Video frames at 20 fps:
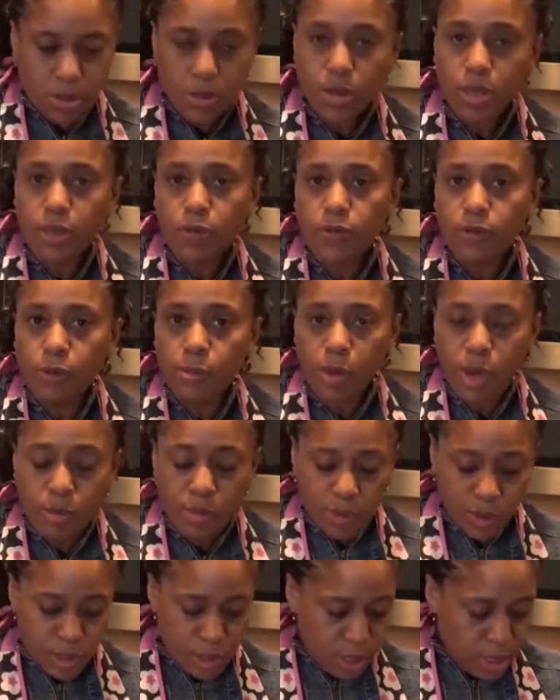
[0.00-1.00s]
Okay, so I'm
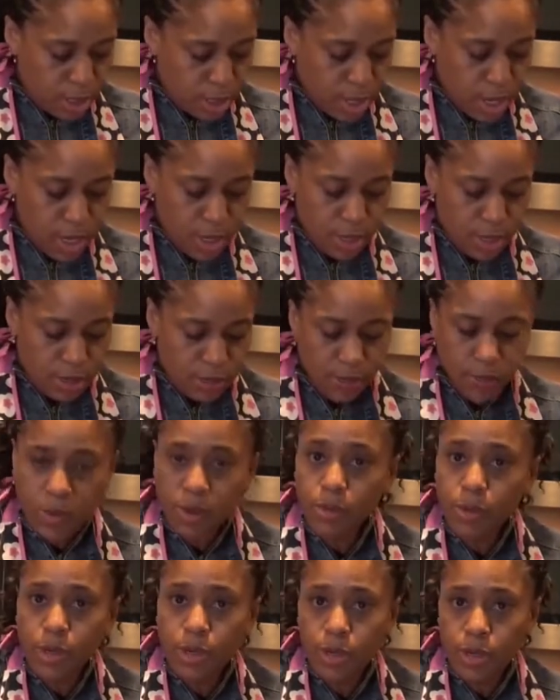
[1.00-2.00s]
almost done cutting this.
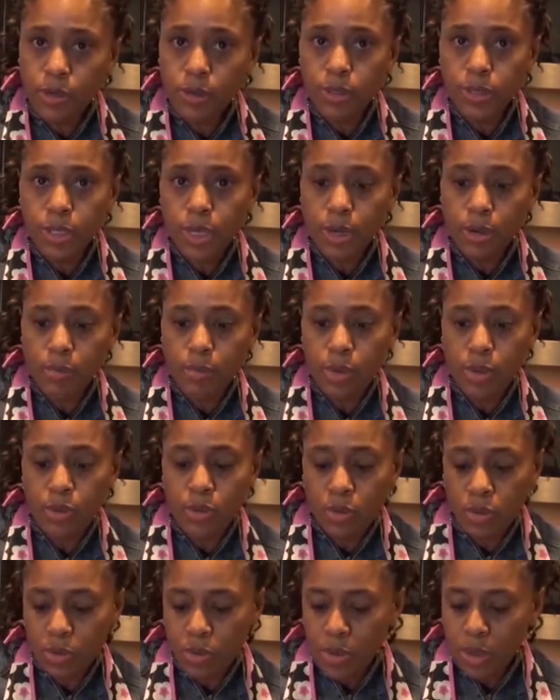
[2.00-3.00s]
What I'm going to do is get a
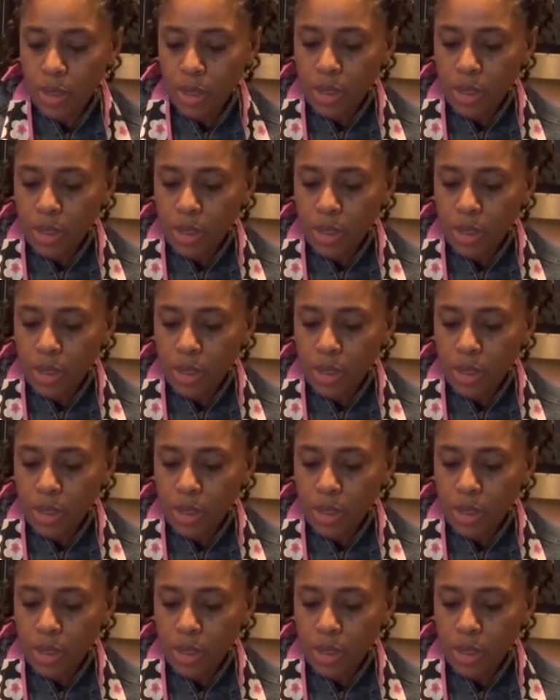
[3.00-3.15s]
bowl